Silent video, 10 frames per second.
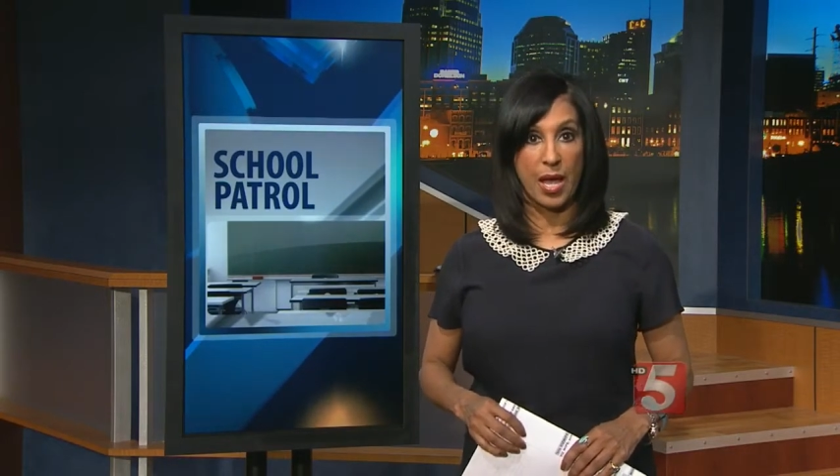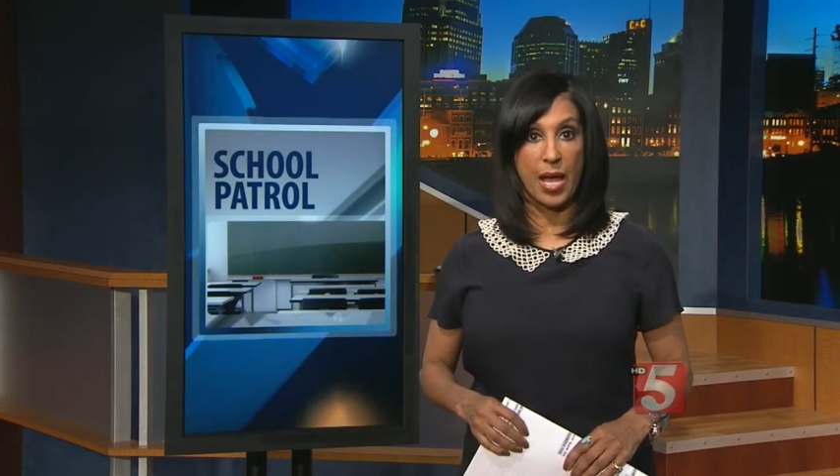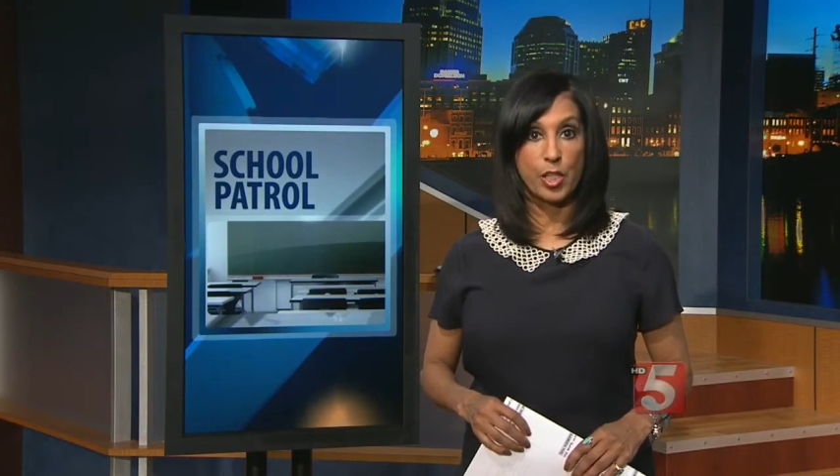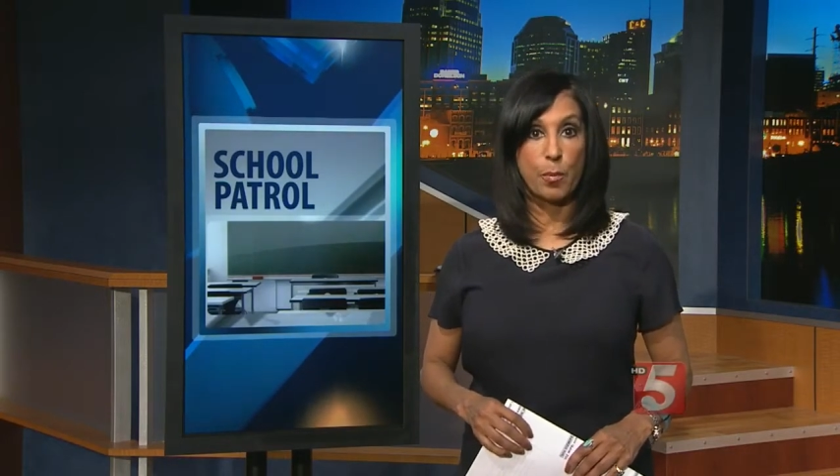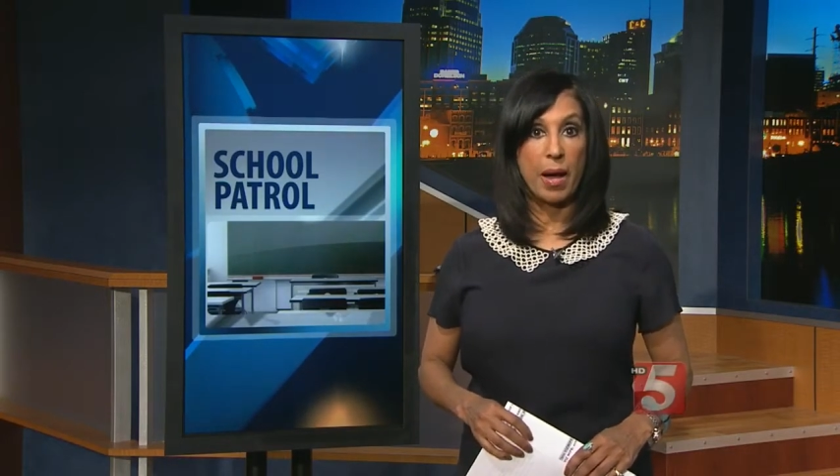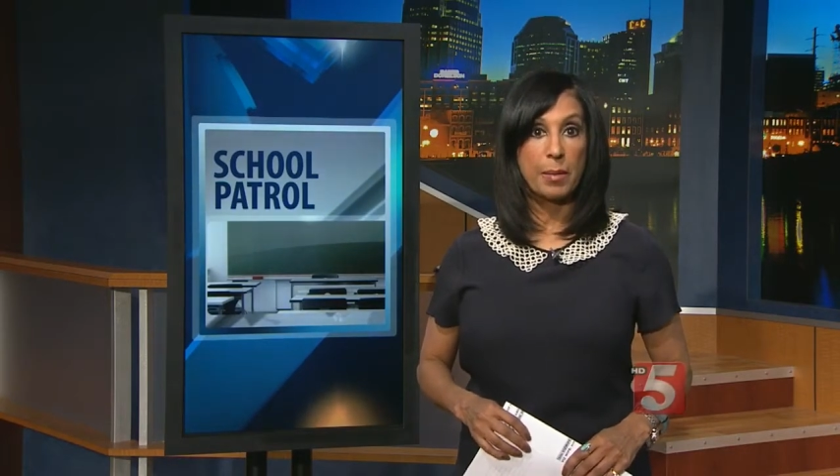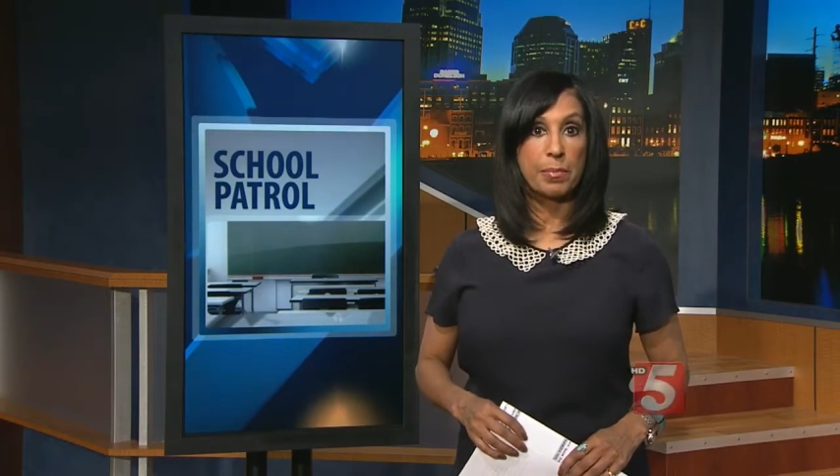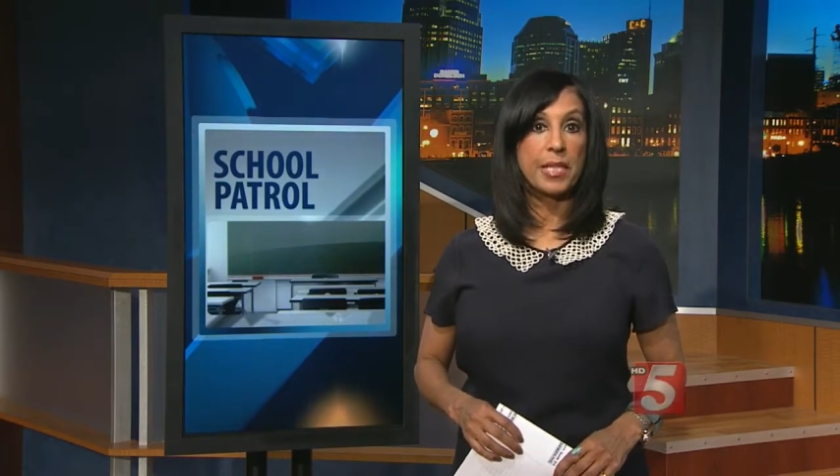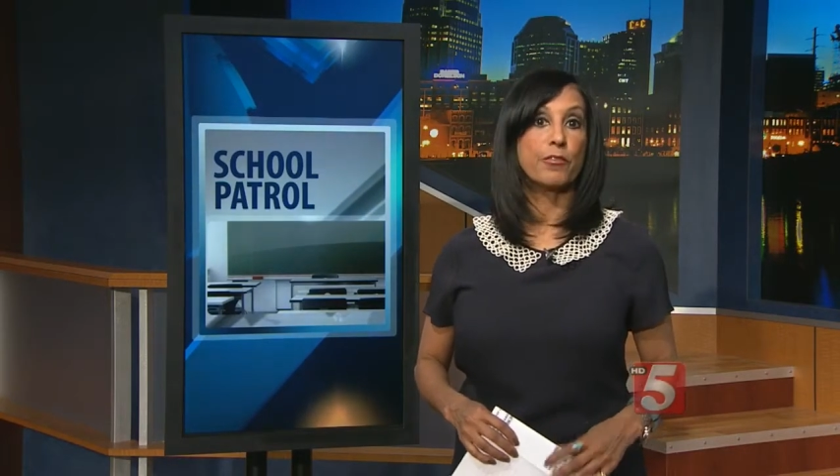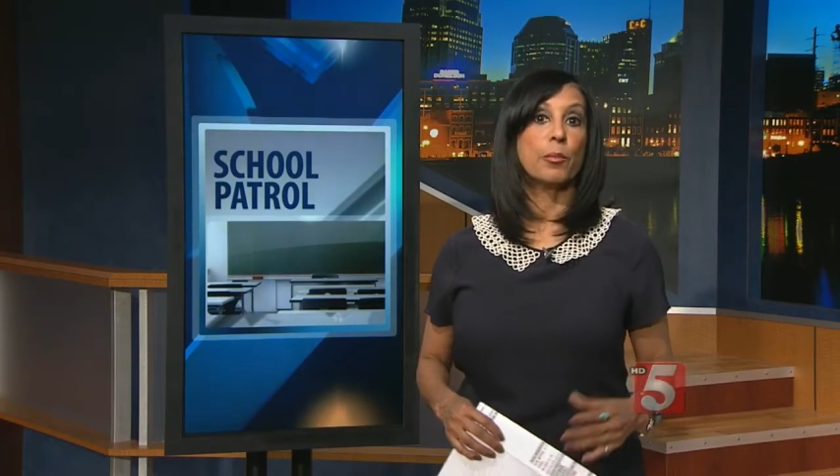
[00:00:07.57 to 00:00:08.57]
And you might
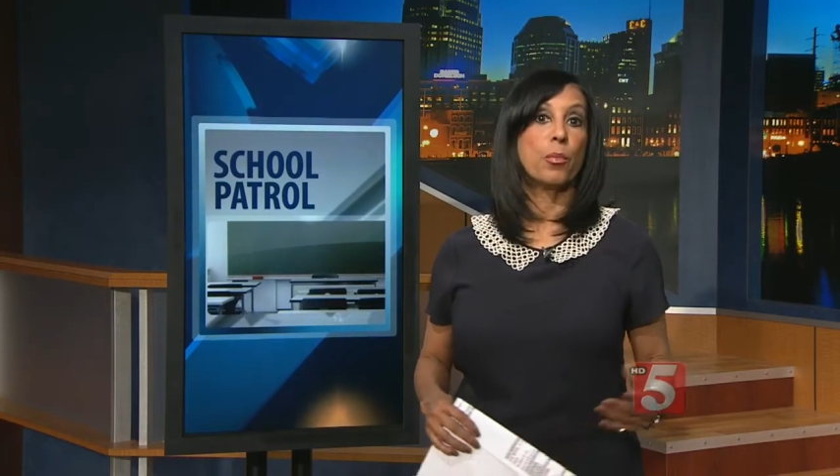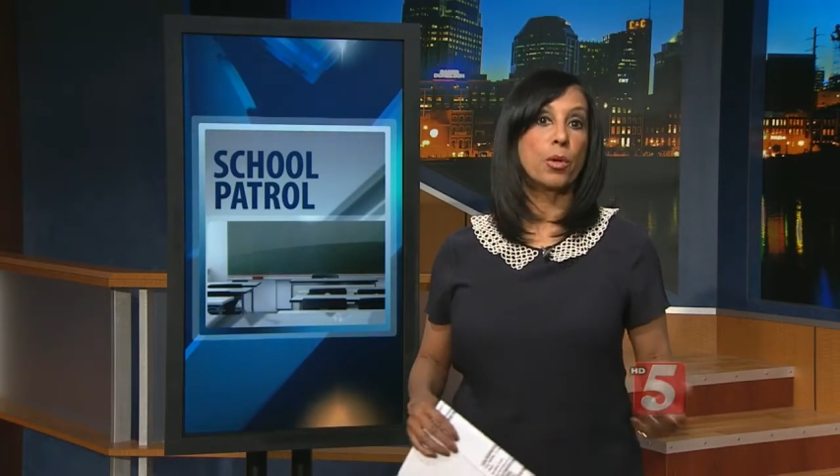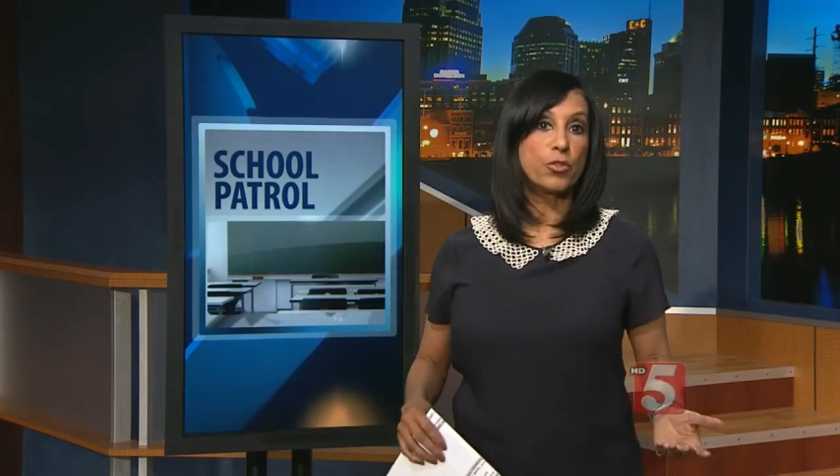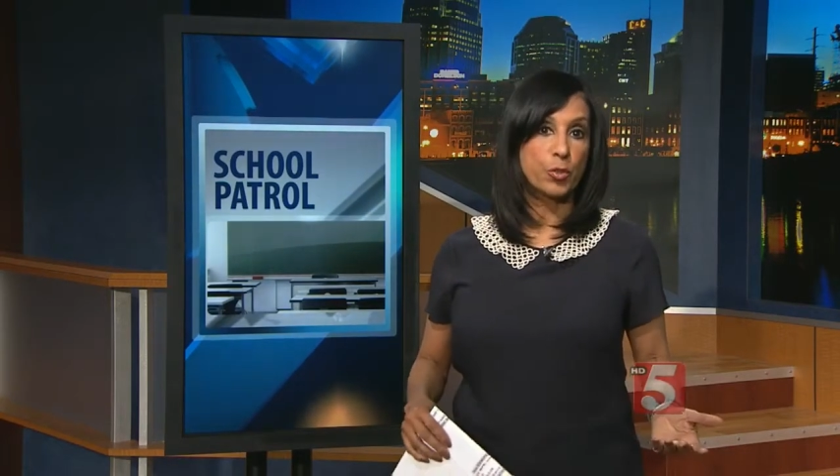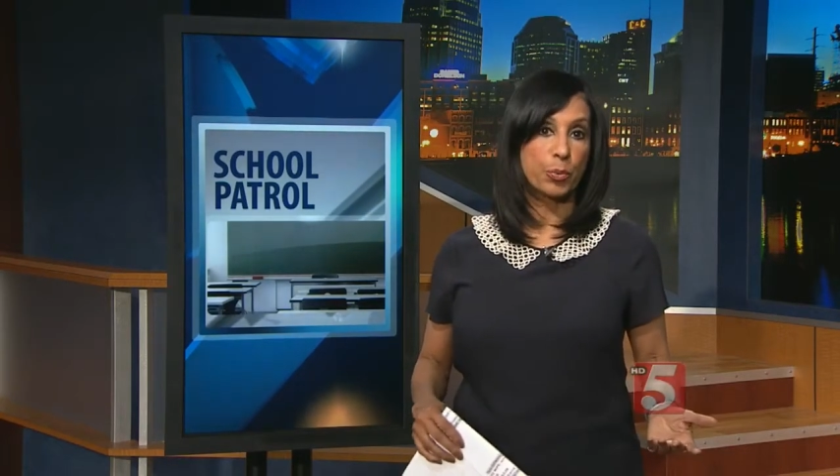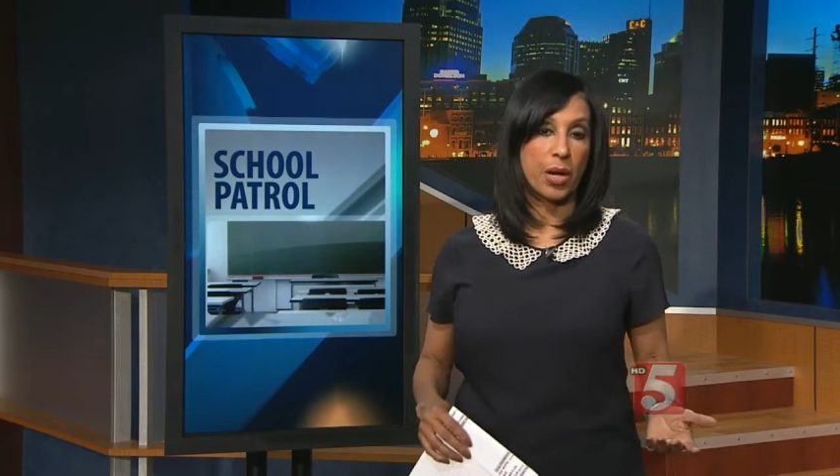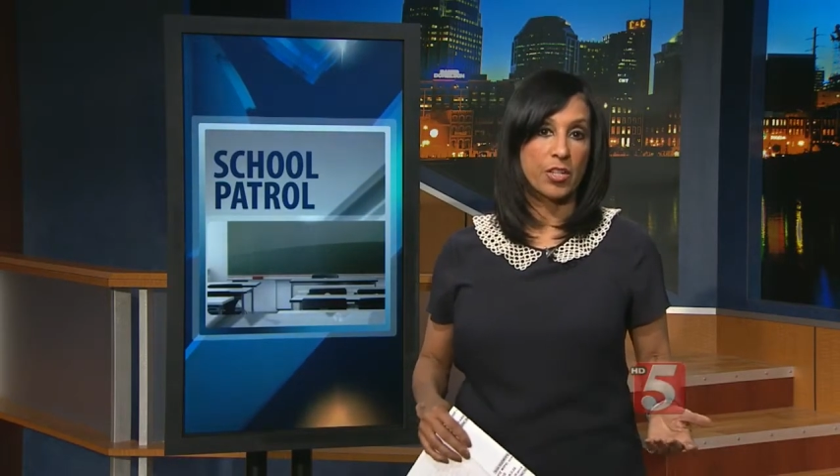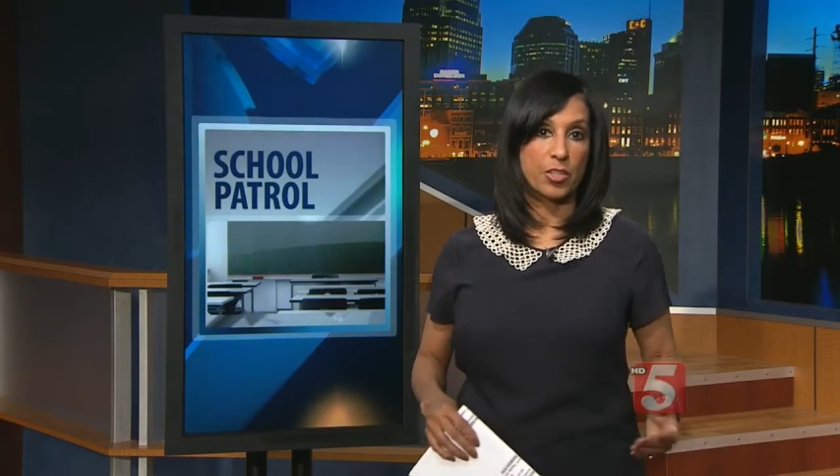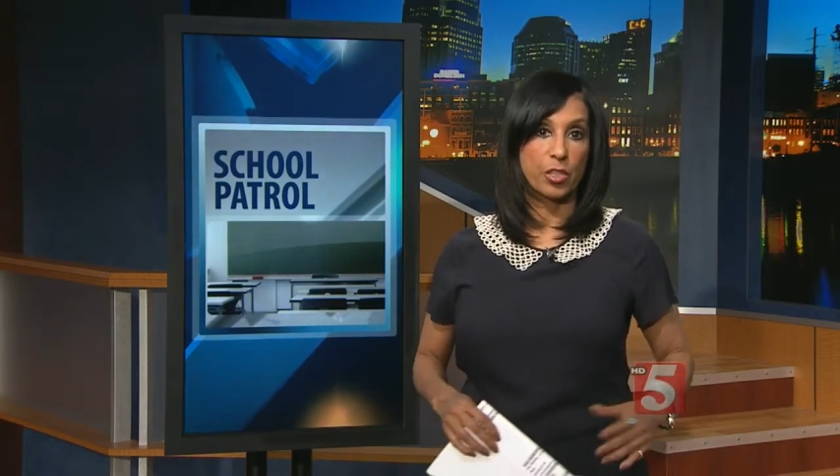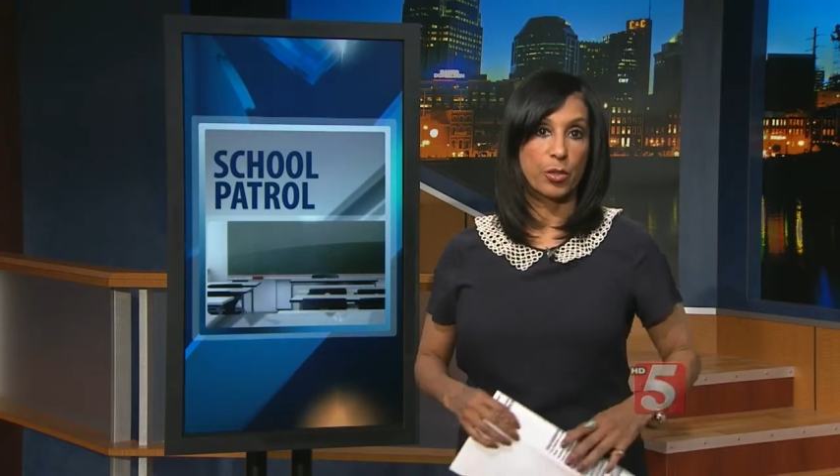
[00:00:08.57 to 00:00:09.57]
be even more
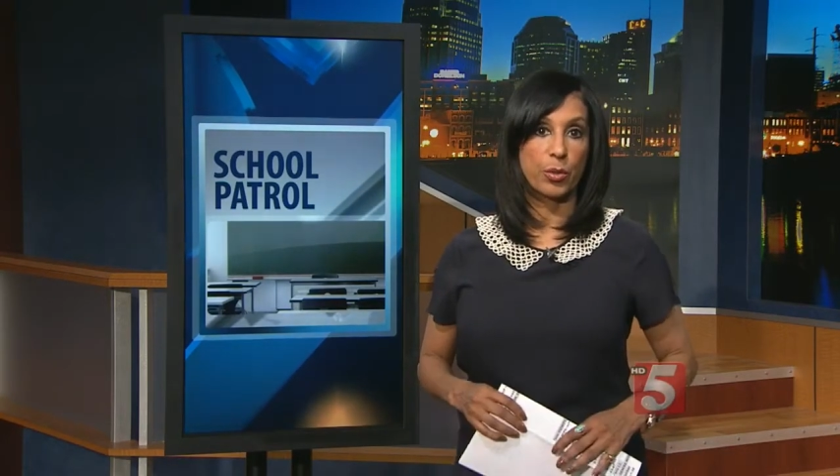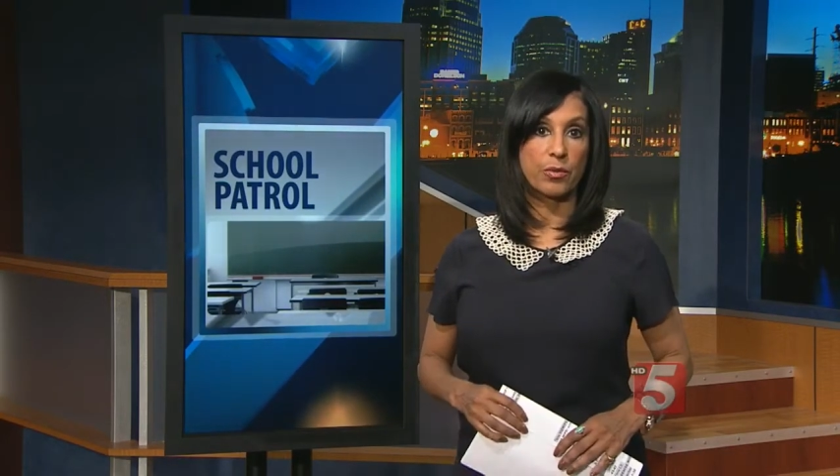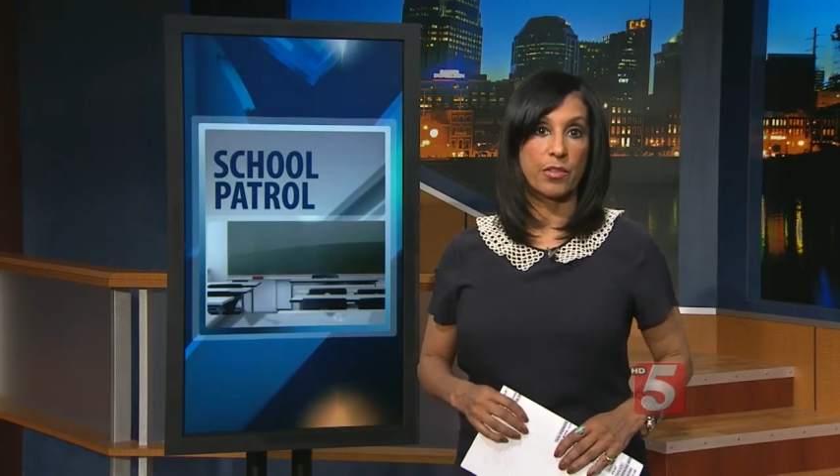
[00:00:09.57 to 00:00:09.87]
surprised to learn